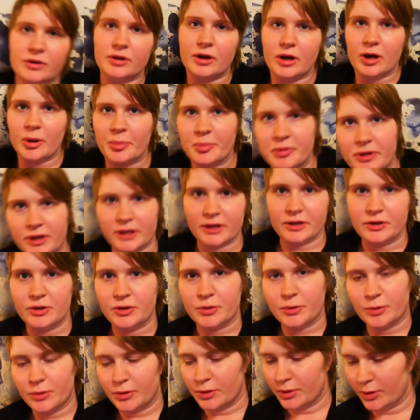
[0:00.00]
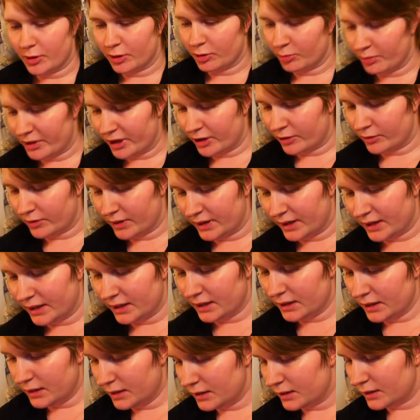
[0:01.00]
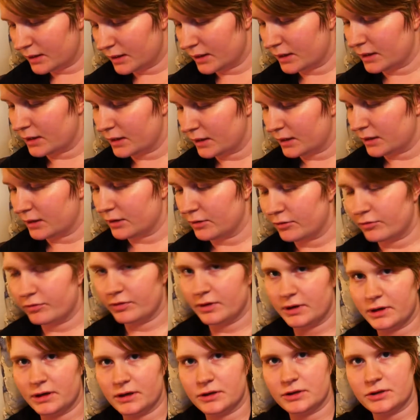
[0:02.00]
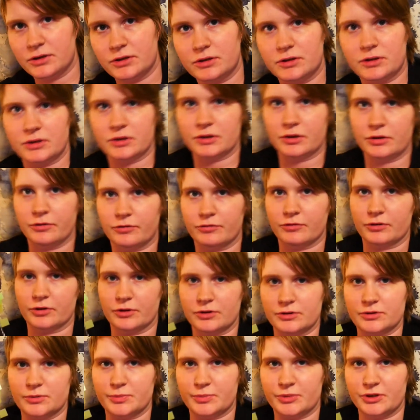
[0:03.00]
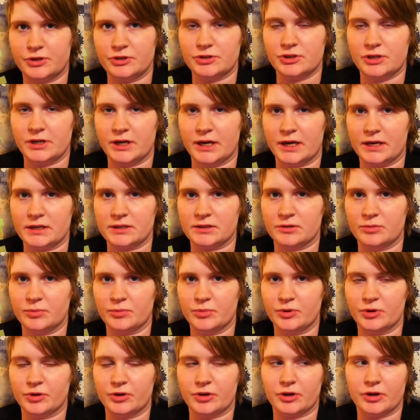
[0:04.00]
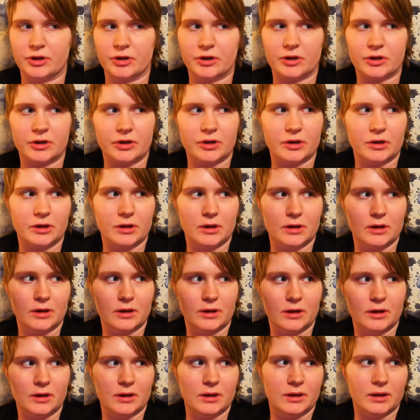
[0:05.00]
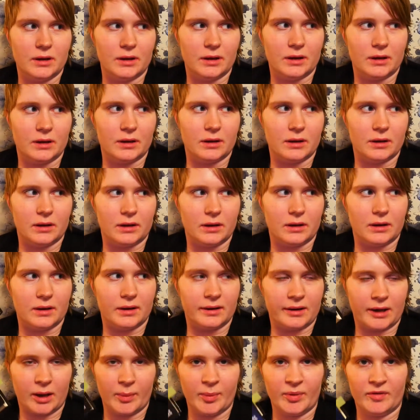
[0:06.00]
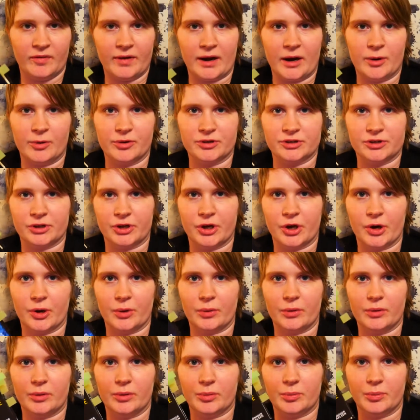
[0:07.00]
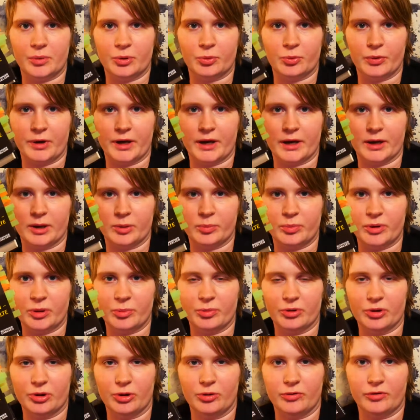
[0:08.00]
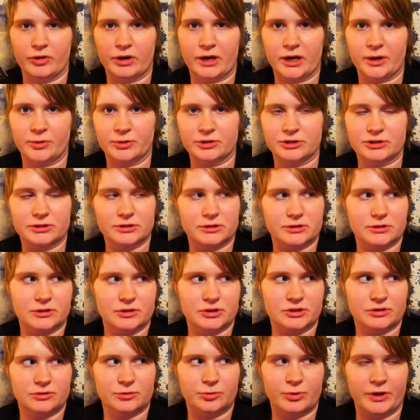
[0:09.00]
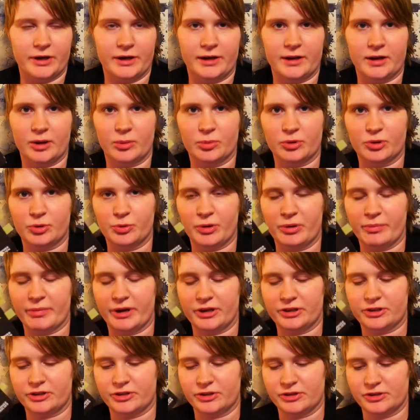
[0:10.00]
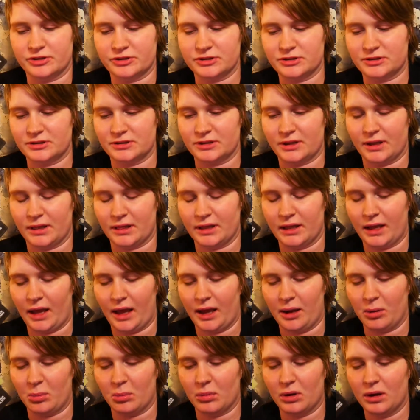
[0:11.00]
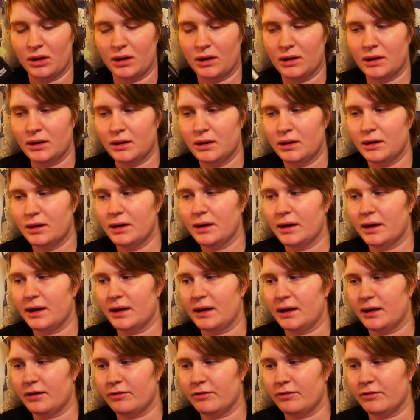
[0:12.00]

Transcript: to update you on my reading. I finished the first Percy Jackson book a couple of hours ago, but we had people over. I was reading between my turns in the game, and I